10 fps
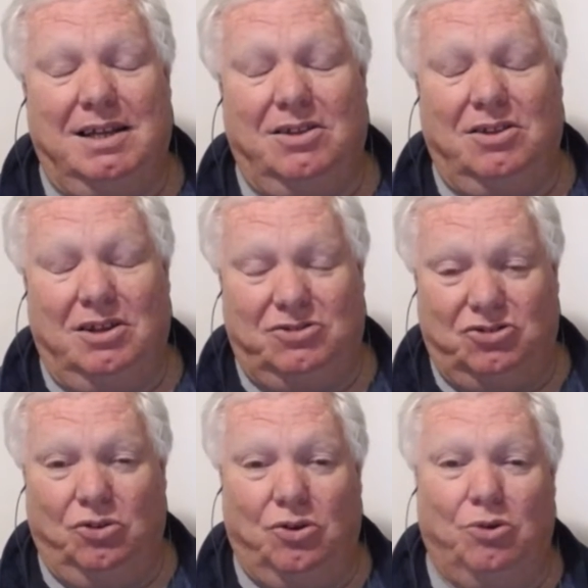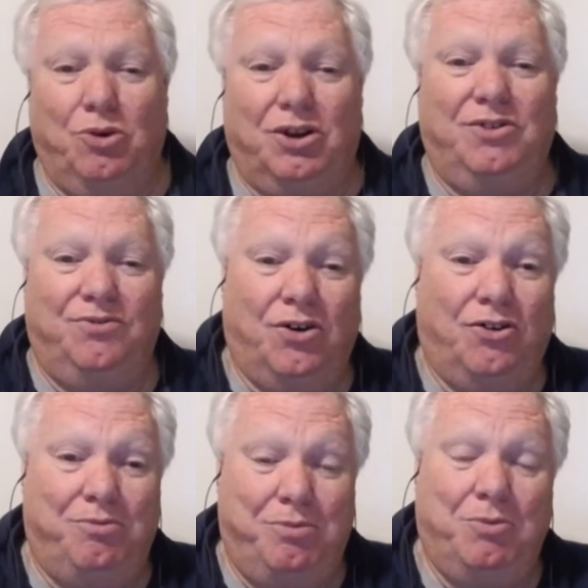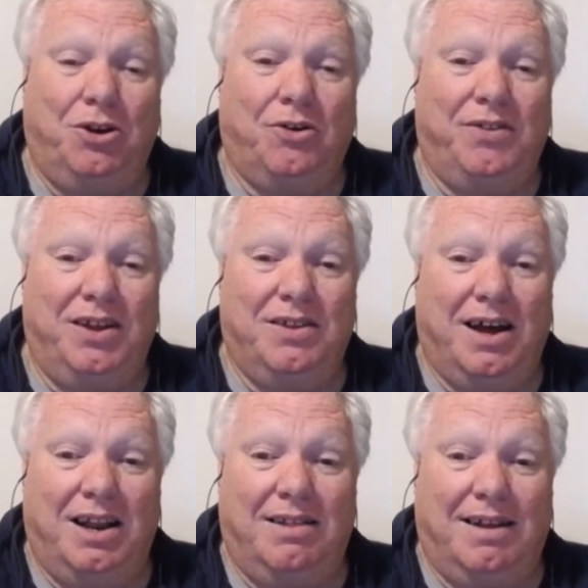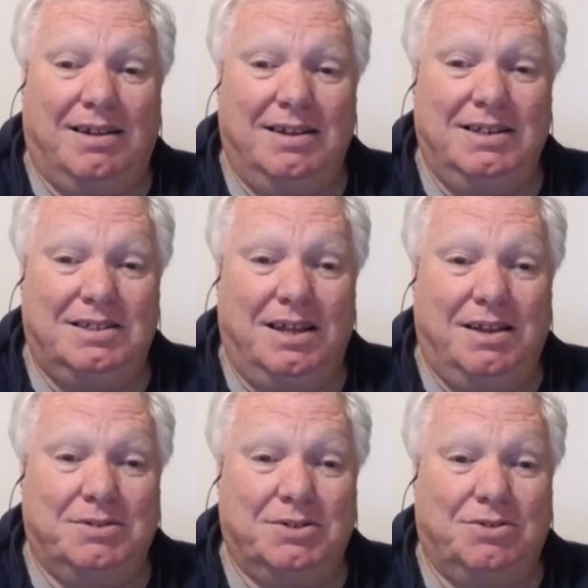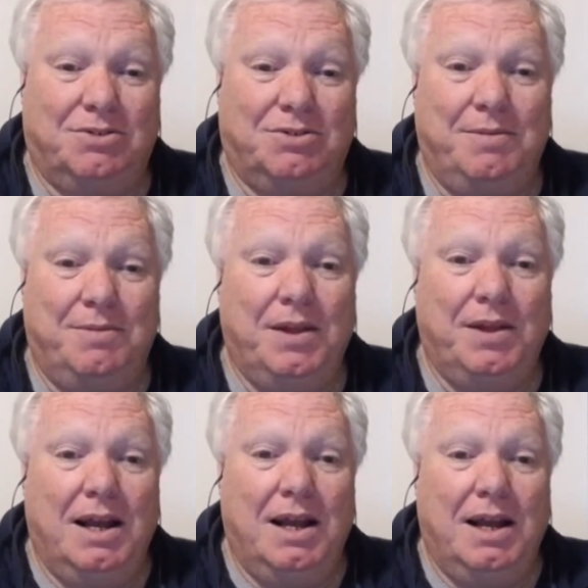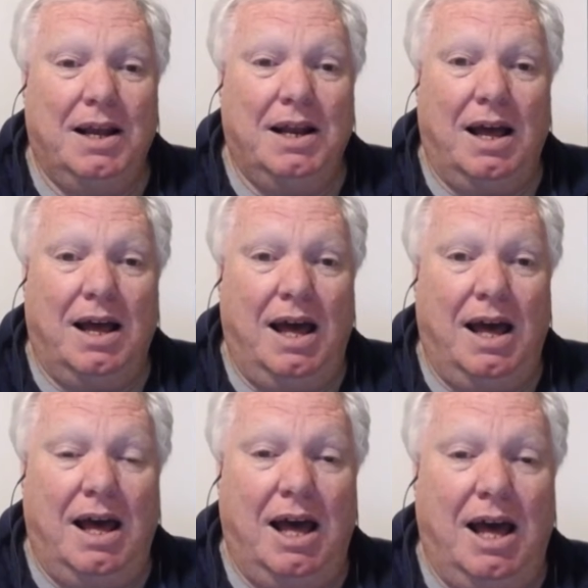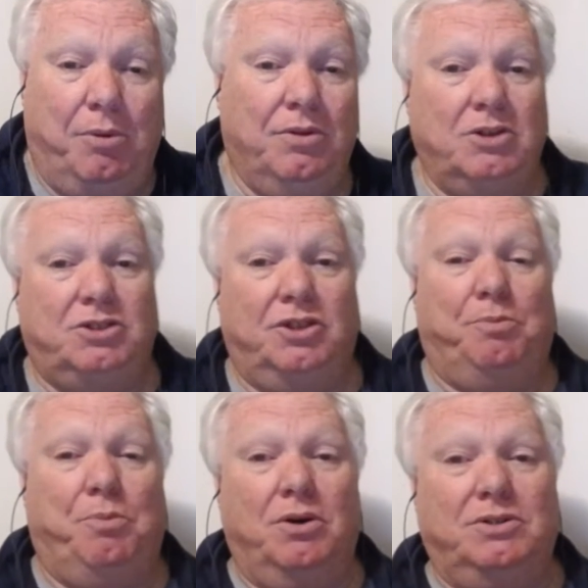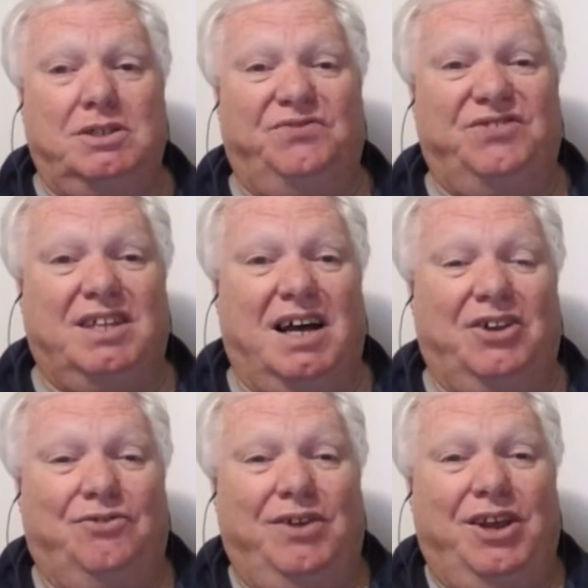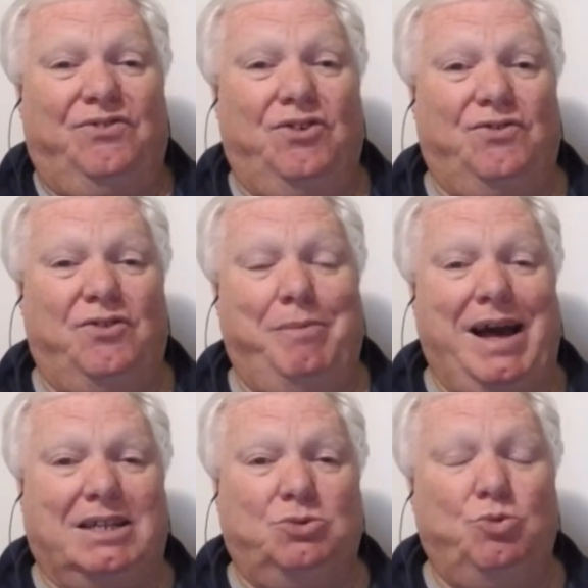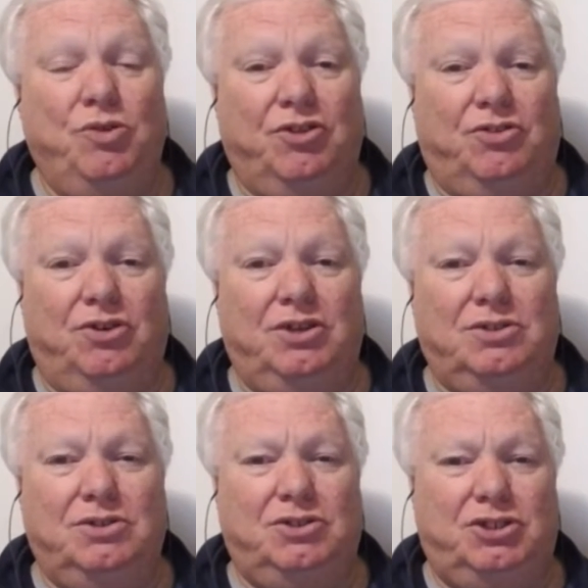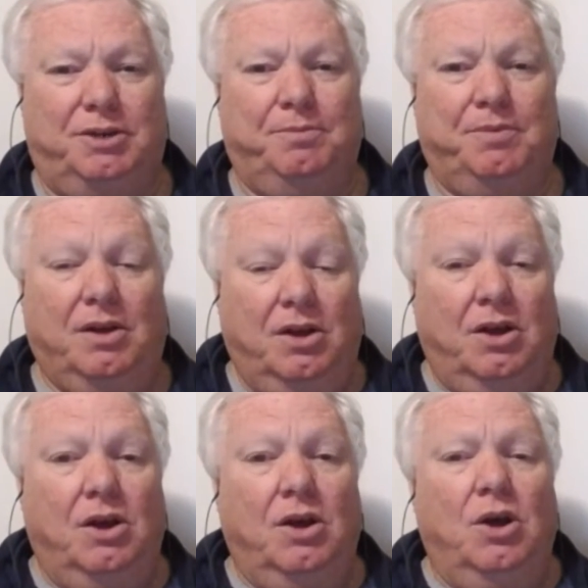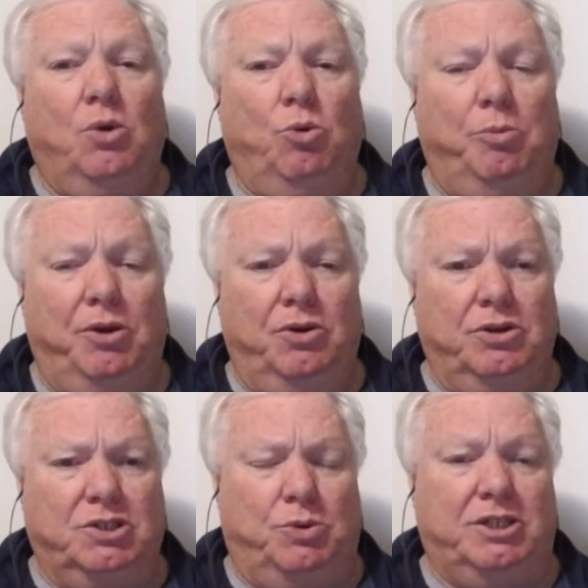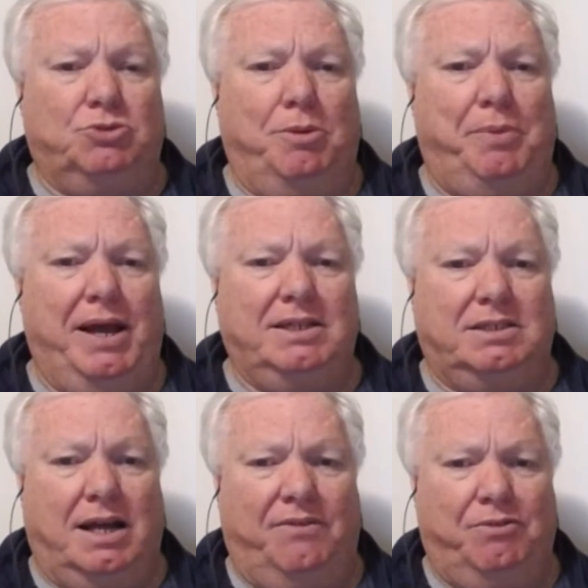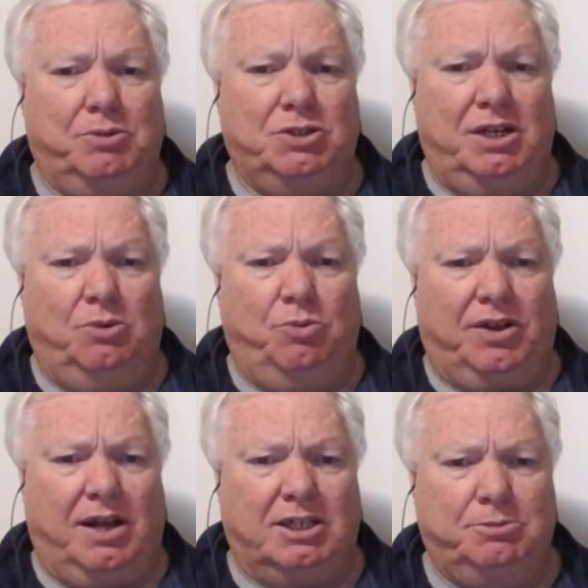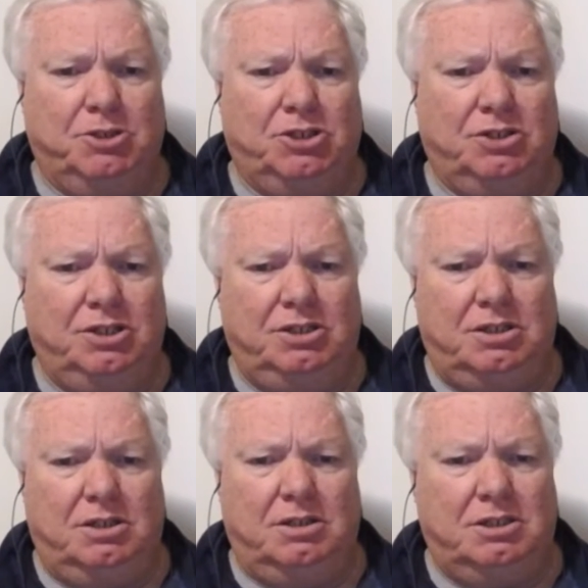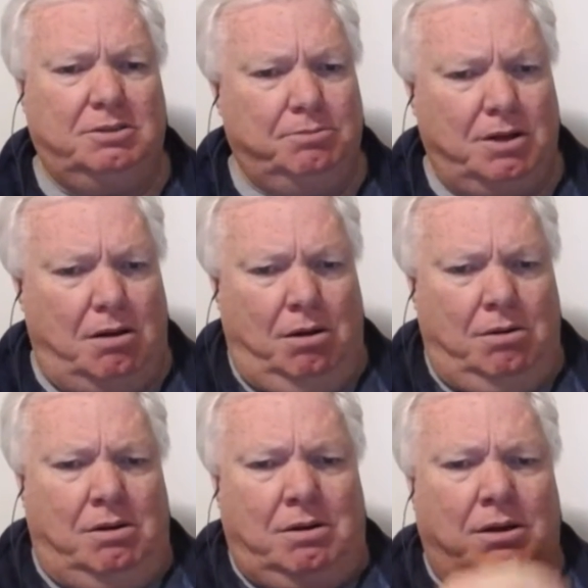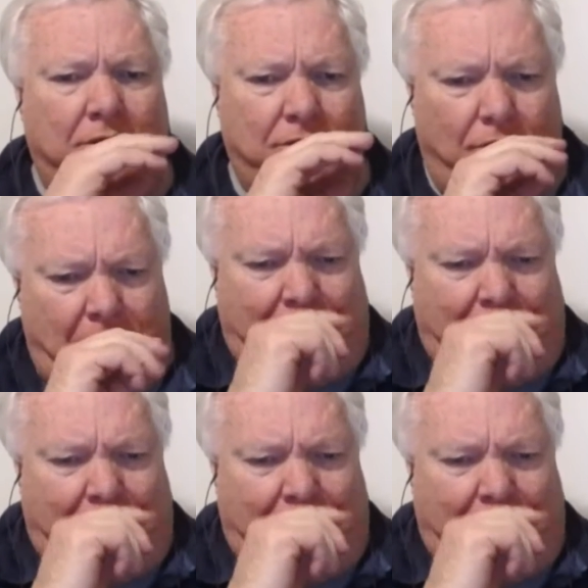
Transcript: it's a lot of work involved, but we got their data, luckily, so that was great. Now, Apple notes that the process for data transfer for Macs with the T2 chip will be used when its repair staff are presented with a customer siege. Sorry.